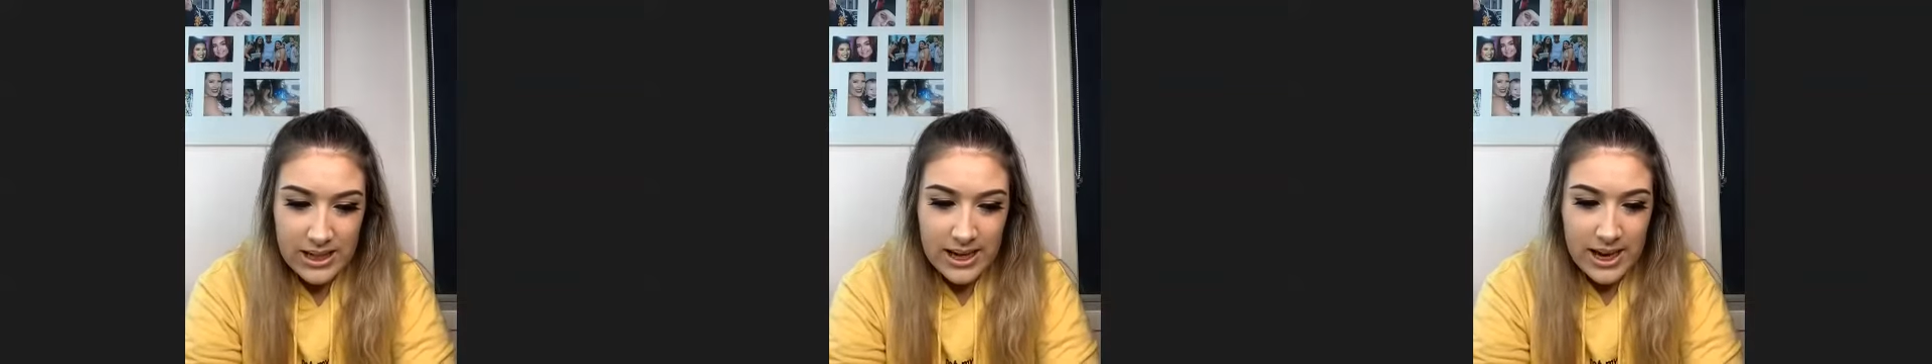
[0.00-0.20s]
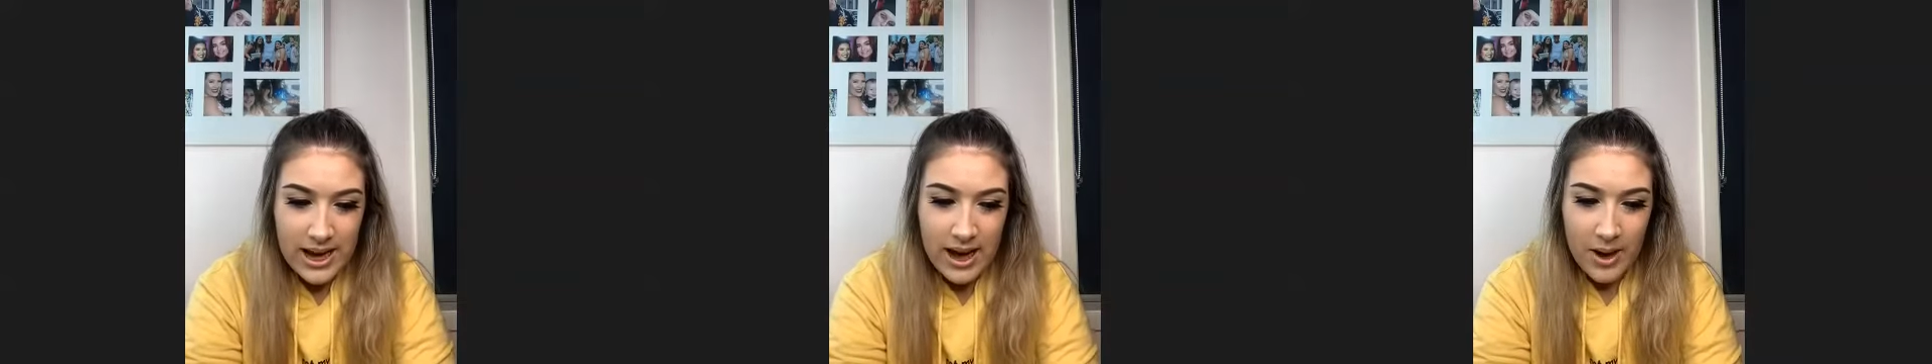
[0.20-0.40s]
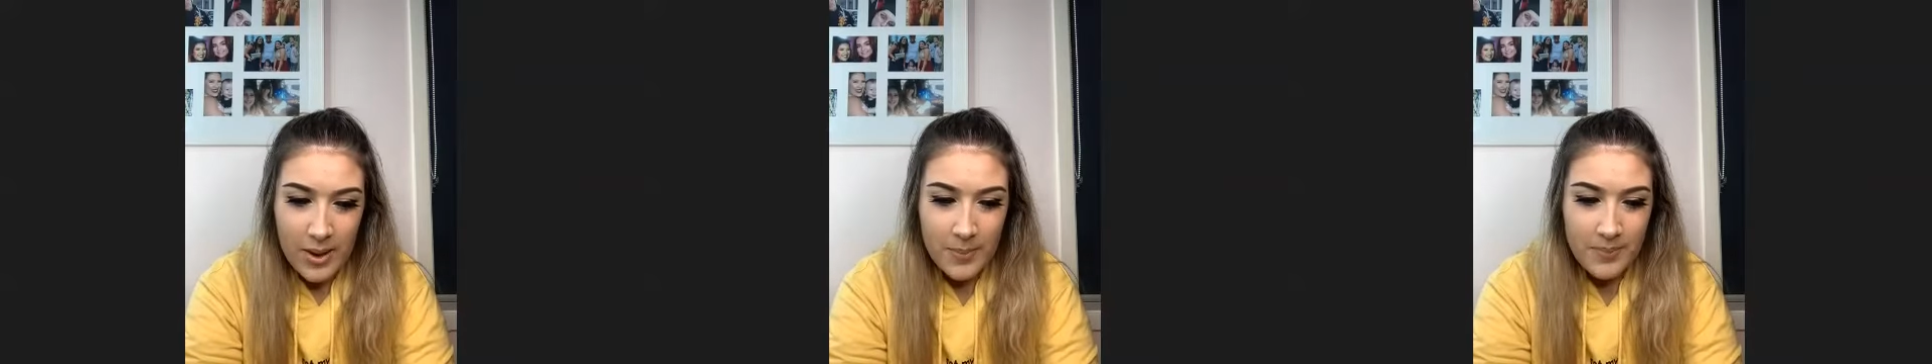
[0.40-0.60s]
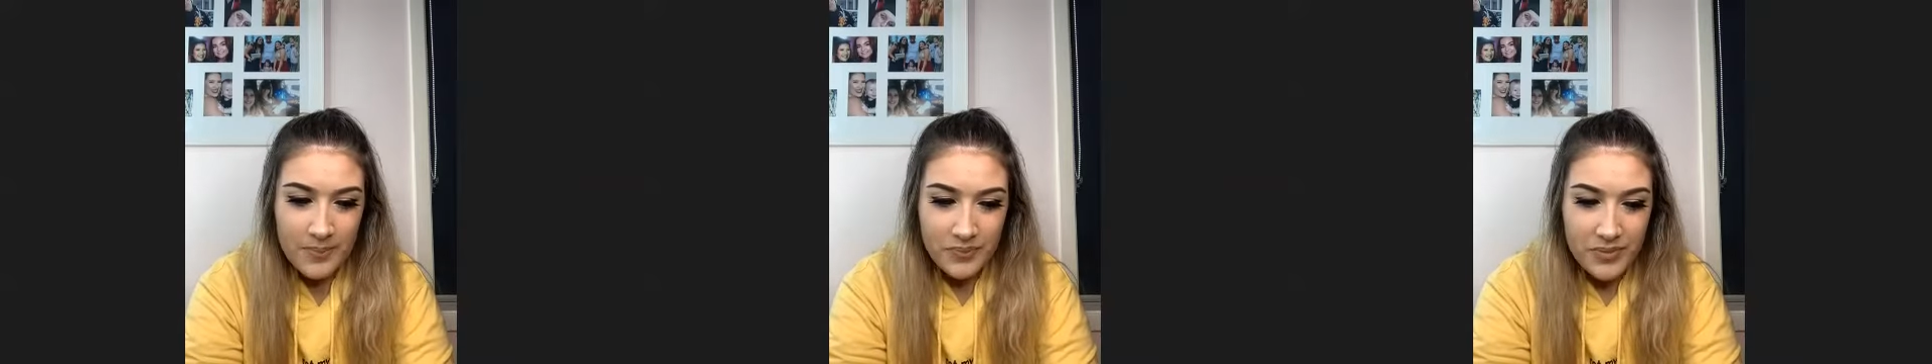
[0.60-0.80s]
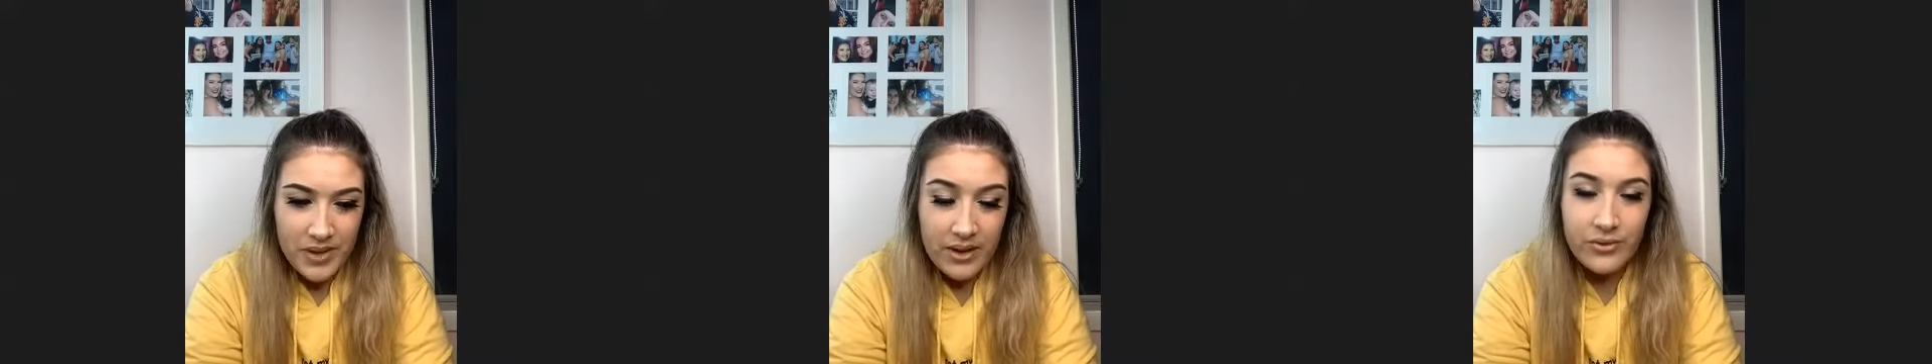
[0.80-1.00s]

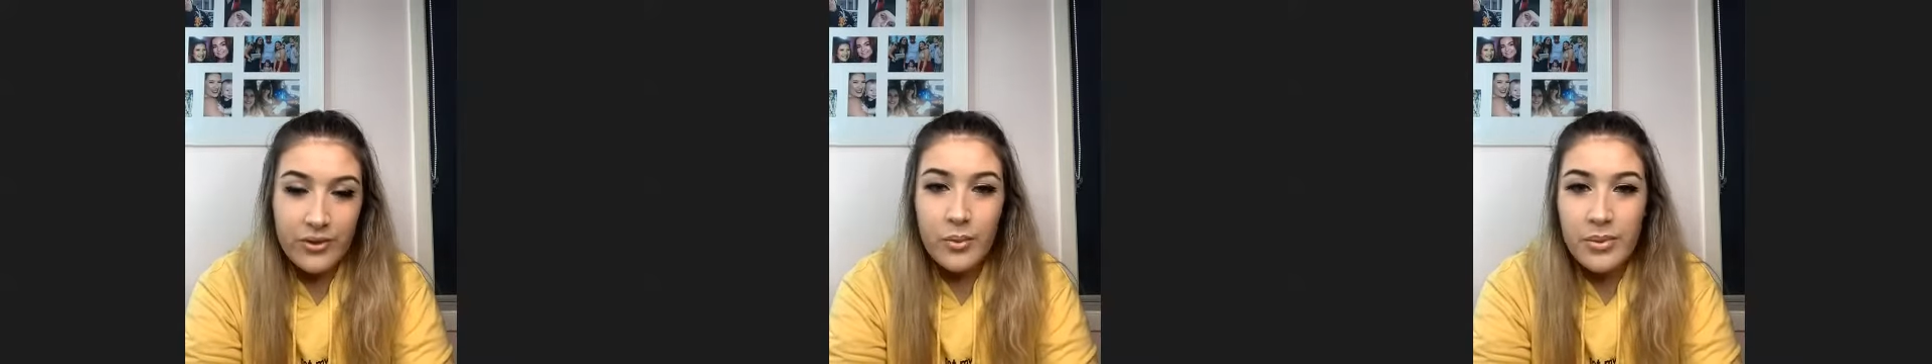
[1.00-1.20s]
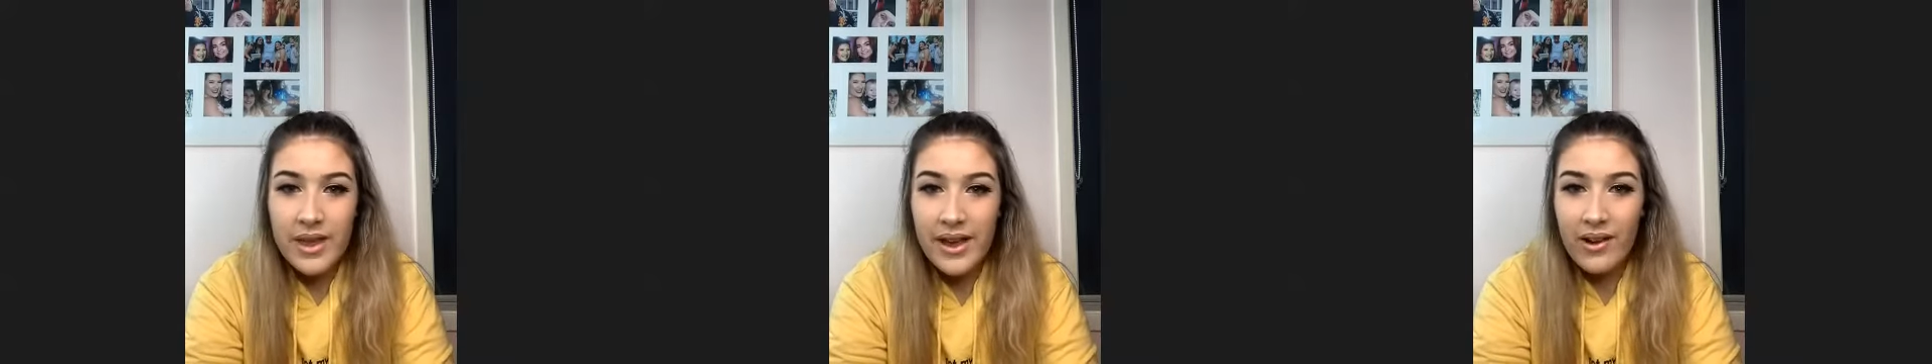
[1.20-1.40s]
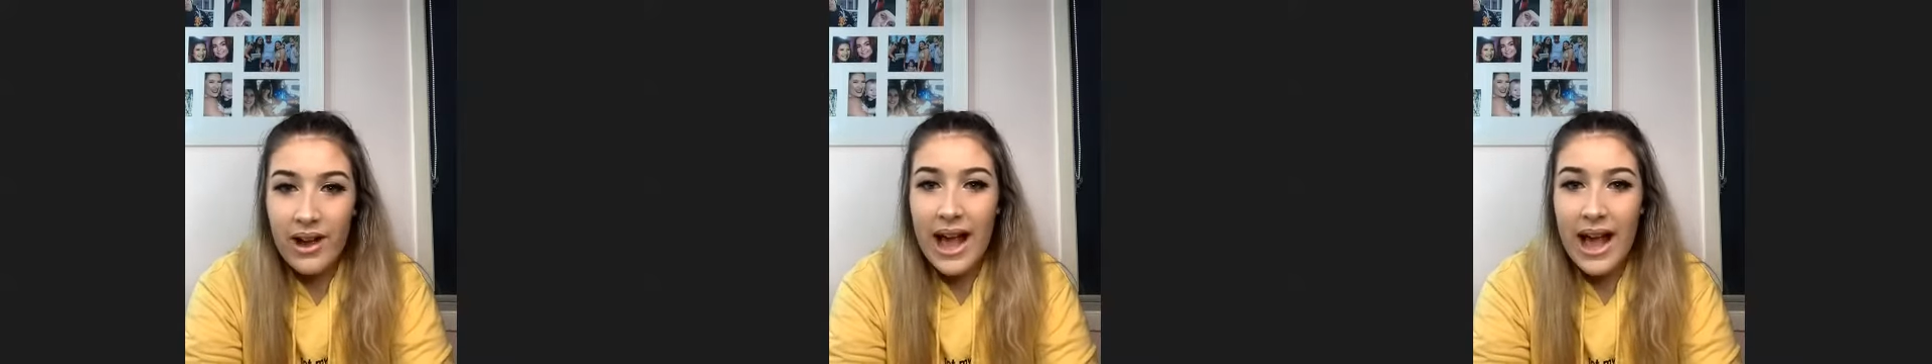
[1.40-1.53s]
And from there, I